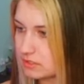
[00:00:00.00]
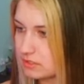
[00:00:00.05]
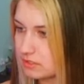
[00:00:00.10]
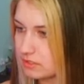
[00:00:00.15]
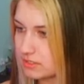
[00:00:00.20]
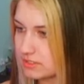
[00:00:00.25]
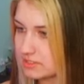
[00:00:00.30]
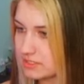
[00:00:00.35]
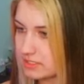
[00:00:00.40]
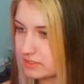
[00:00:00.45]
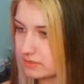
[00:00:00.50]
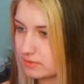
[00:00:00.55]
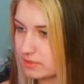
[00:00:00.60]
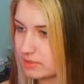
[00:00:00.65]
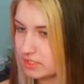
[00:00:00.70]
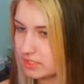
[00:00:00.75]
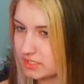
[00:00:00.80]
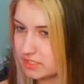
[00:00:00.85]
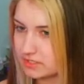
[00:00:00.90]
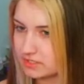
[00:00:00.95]
Because I don't want
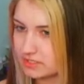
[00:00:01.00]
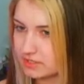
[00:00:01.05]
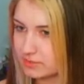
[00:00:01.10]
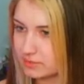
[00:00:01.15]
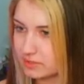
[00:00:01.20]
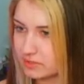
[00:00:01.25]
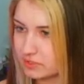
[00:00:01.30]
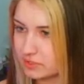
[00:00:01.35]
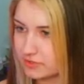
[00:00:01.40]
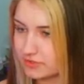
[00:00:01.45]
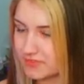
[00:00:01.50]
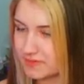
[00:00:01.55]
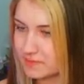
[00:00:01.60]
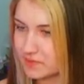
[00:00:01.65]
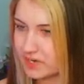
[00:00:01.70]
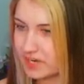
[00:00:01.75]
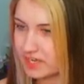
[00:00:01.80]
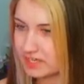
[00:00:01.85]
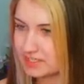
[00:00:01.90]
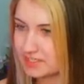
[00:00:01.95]
to, I don't want to hurt them
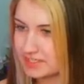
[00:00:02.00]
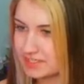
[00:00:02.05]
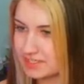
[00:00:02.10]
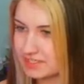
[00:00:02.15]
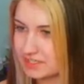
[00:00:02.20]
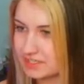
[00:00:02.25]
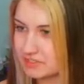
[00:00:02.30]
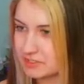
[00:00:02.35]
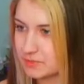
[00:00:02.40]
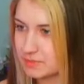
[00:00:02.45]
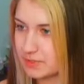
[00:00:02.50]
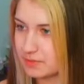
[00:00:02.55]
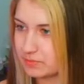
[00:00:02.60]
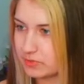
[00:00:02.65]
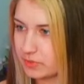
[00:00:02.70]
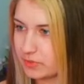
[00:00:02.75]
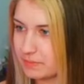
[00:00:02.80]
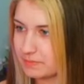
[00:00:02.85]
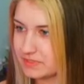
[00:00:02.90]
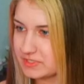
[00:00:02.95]
on accident. I just want to
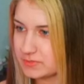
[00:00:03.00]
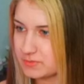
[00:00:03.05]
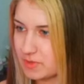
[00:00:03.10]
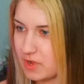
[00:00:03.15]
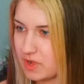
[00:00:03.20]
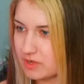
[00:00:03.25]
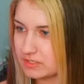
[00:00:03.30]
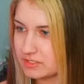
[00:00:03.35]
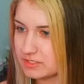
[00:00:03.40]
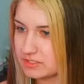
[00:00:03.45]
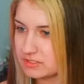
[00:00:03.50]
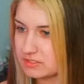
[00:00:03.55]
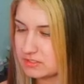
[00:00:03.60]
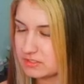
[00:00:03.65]
blow up these rocks.